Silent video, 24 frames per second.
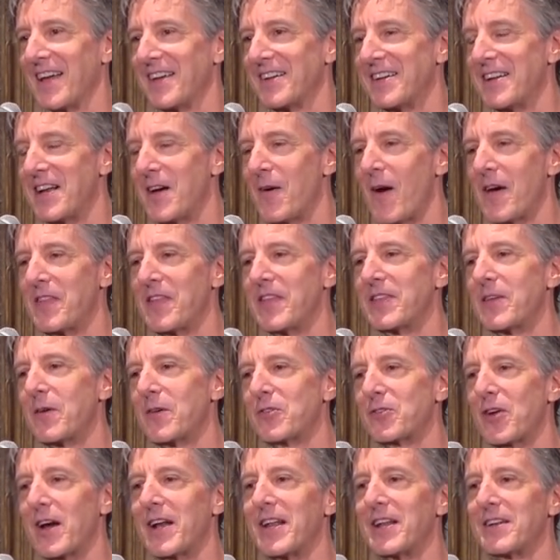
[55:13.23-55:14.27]
You know, I think they
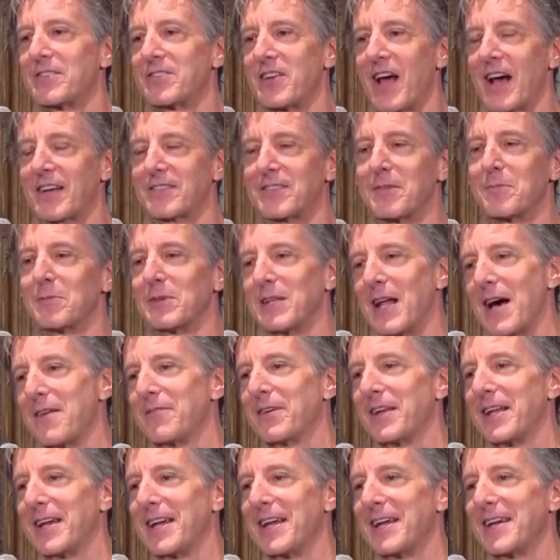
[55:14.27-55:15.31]
were trying to inject some
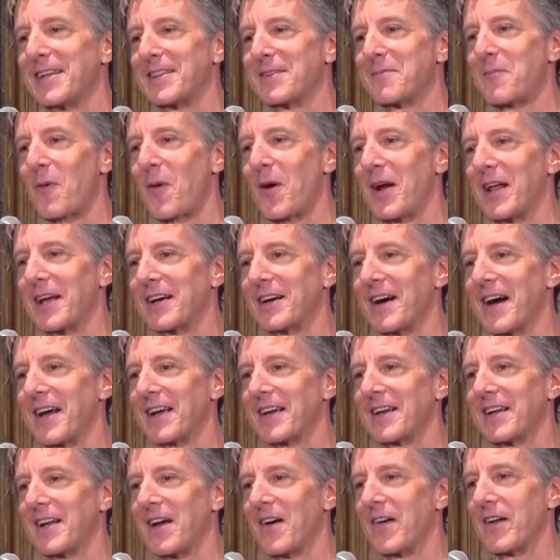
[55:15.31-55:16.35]
levity in the morning,
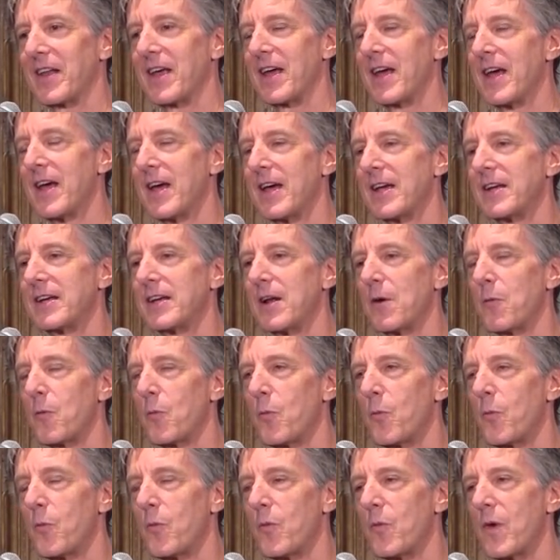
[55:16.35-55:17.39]
like, you know, and, you
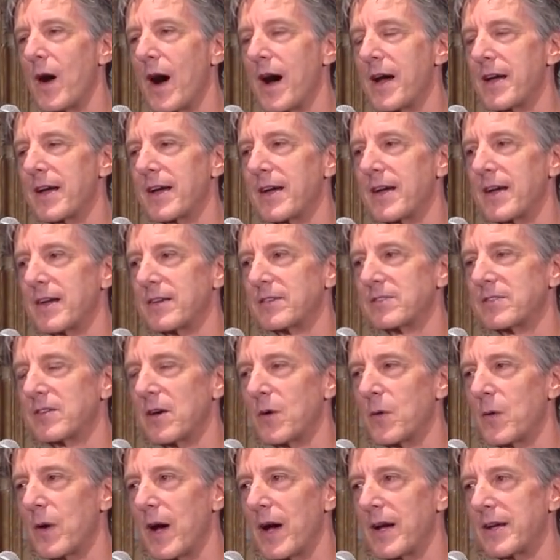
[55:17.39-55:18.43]
know, I
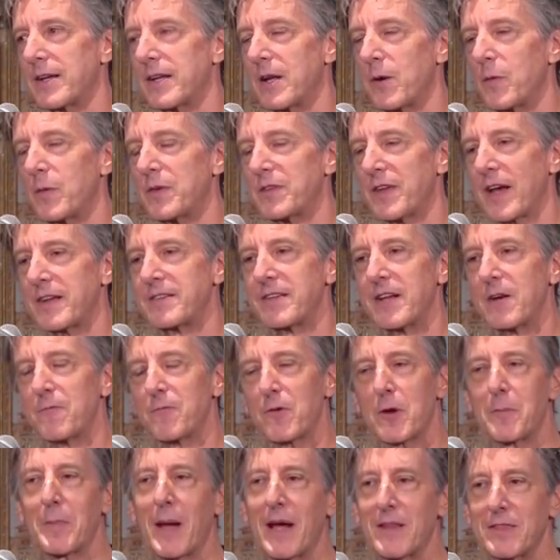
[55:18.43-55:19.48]
did it
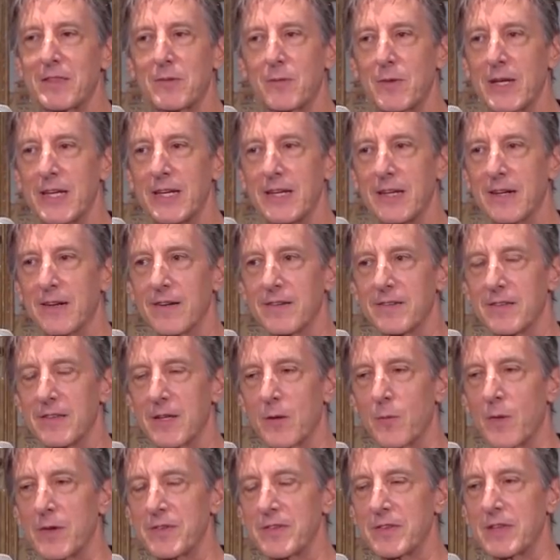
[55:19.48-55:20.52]
for about 3 years, and
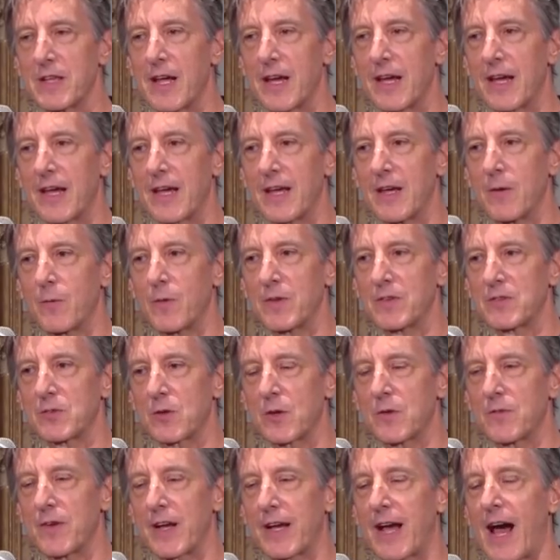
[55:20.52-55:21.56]
there wasn't like, it was
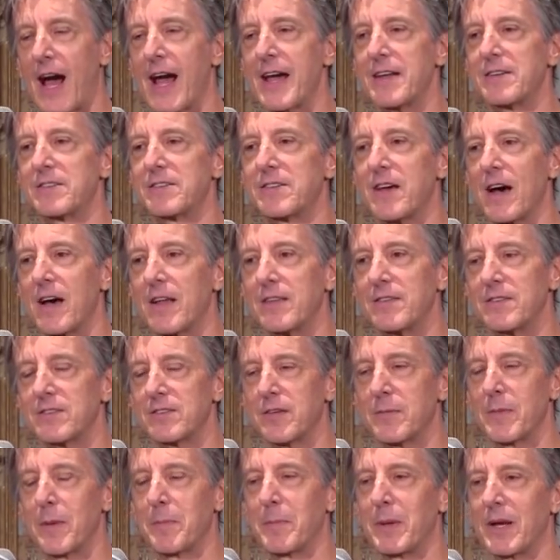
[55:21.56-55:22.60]
sort of like I had done
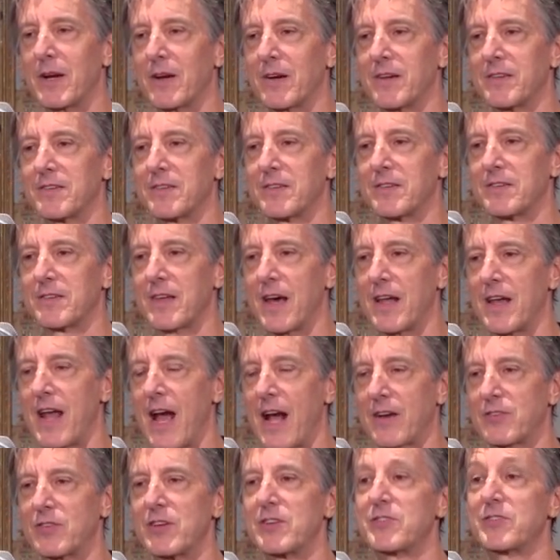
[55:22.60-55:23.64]
some appearances on,
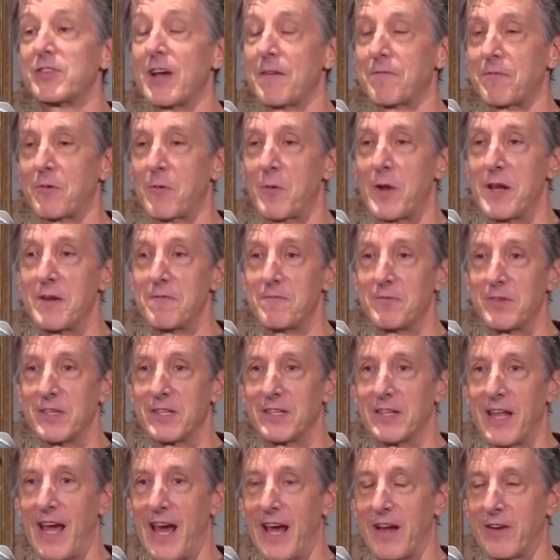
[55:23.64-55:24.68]
actually, Jeff
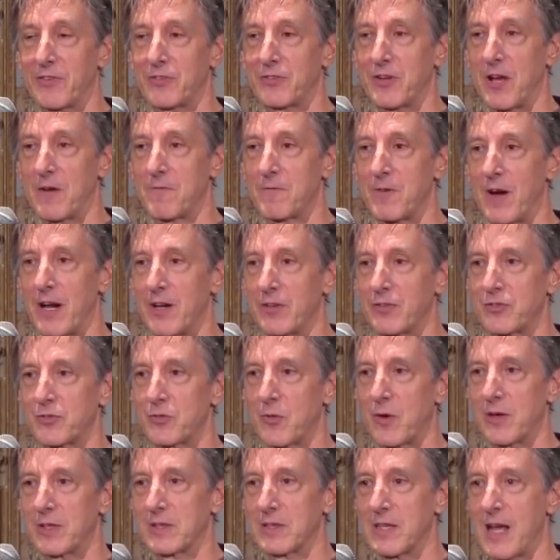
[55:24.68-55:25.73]
Greenfield had a very
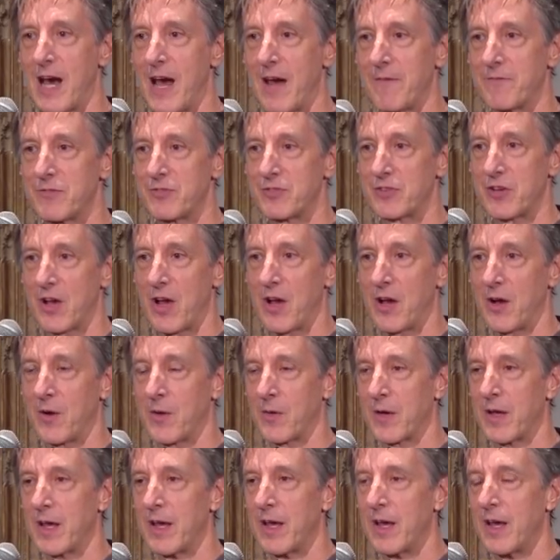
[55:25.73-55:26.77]
short live
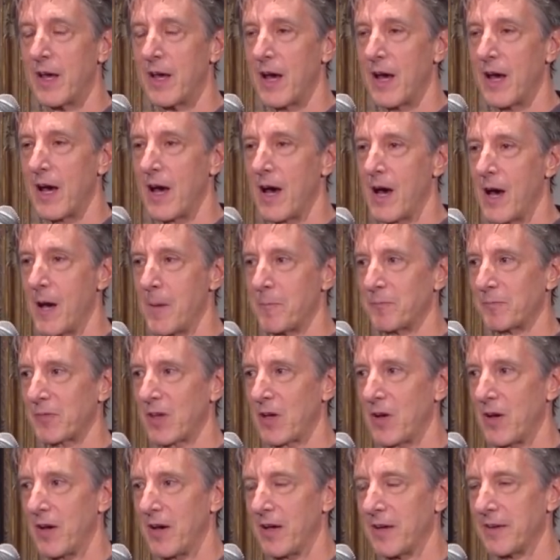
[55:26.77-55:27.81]
show
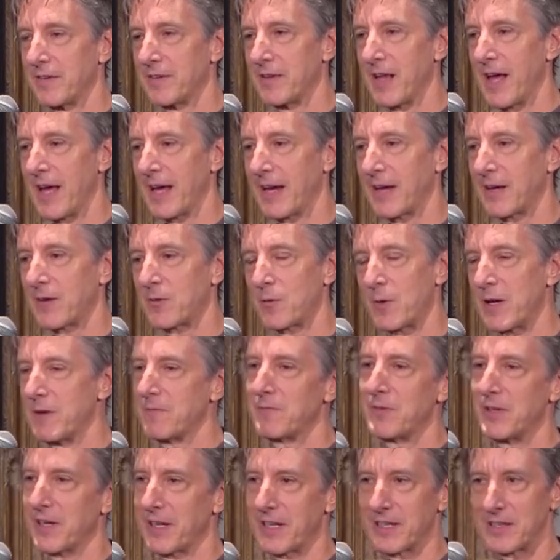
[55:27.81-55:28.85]
called, like,
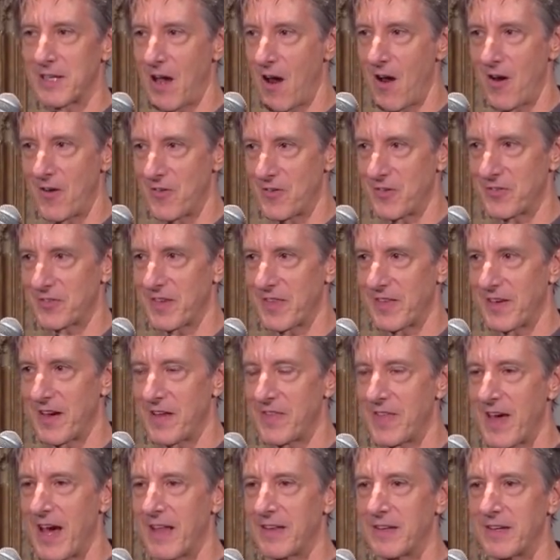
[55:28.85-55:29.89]
Greenfield at Large or something
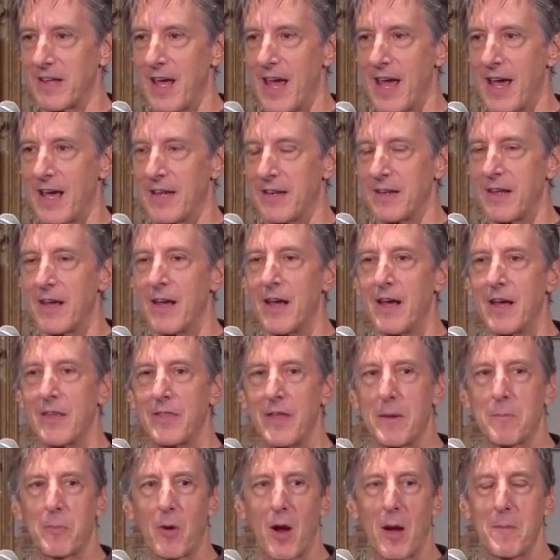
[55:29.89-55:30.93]
like that, and
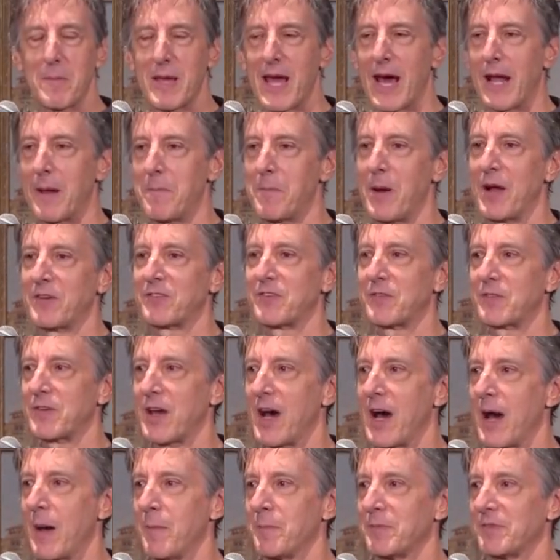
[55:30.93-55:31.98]
they brought me out a bunch of
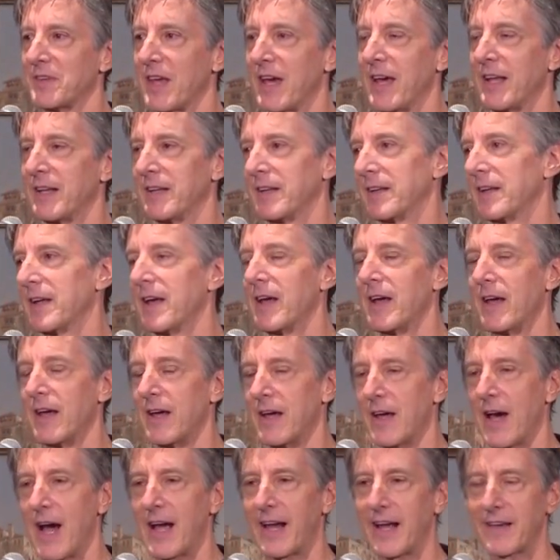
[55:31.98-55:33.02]
times, and
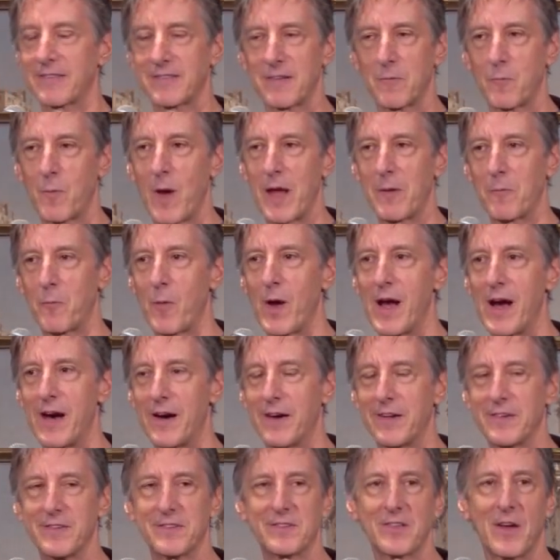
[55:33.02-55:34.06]
I guess it went
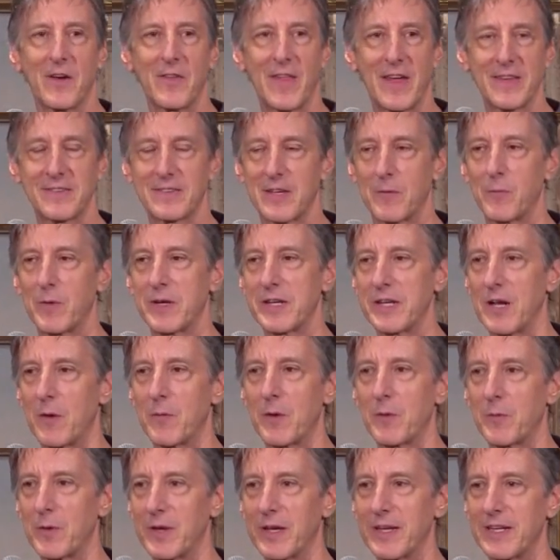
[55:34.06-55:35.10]
well, and so they said, well, you know,
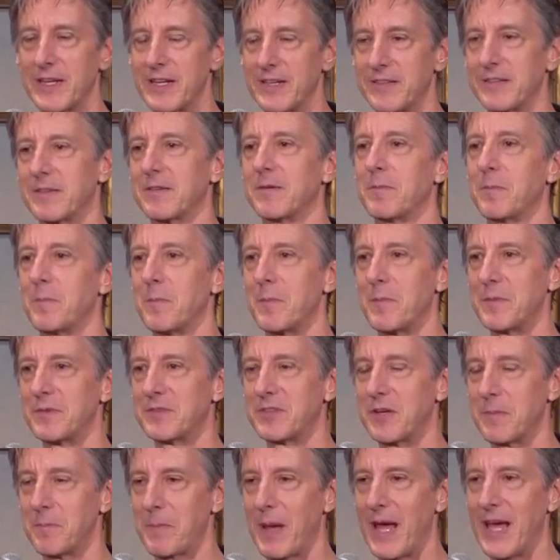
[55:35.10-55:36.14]
we really need to
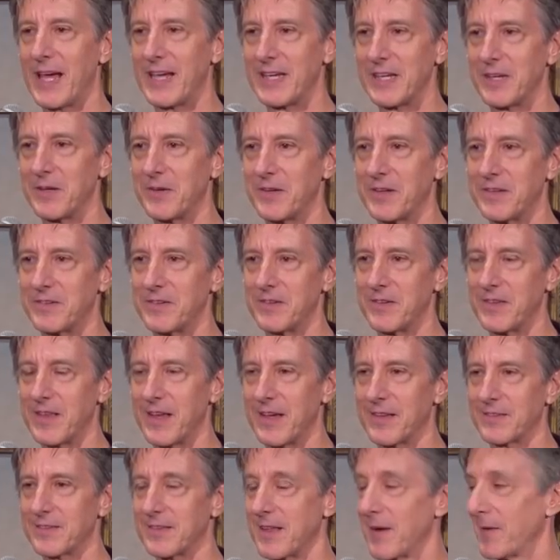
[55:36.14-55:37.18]
pay you to do
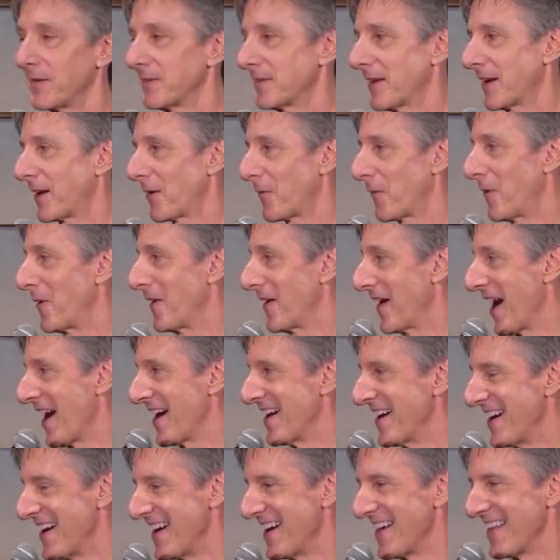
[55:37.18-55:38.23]
this. That was like that
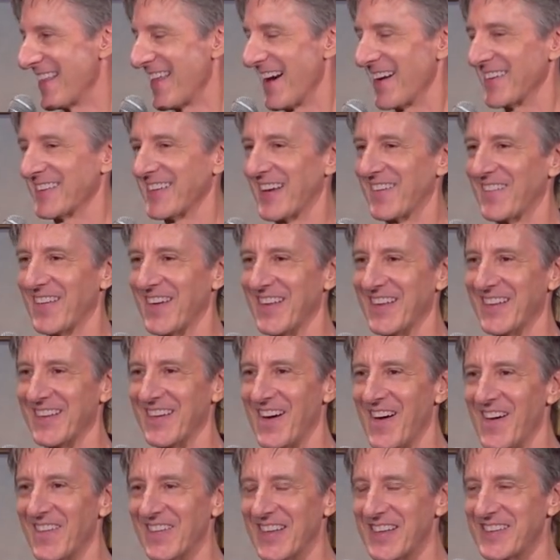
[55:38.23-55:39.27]
was like one of the
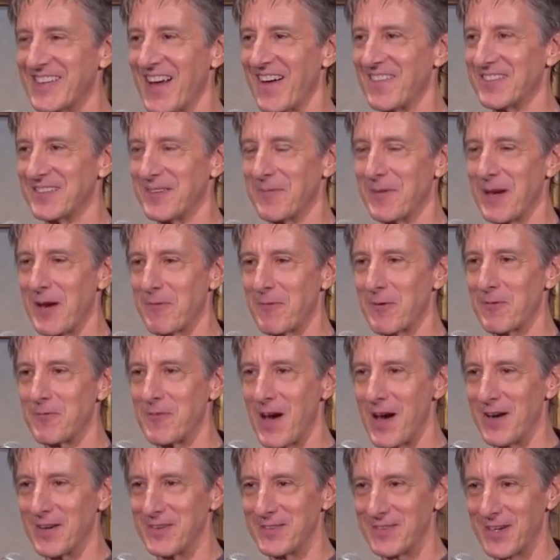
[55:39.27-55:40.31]
only times someone ever
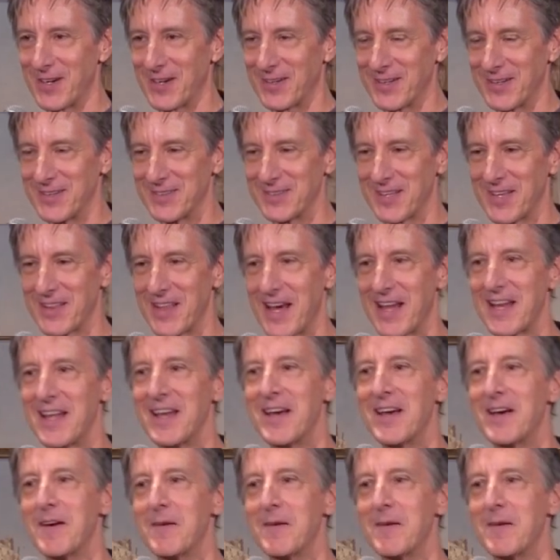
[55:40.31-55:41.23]
voluntarily said that.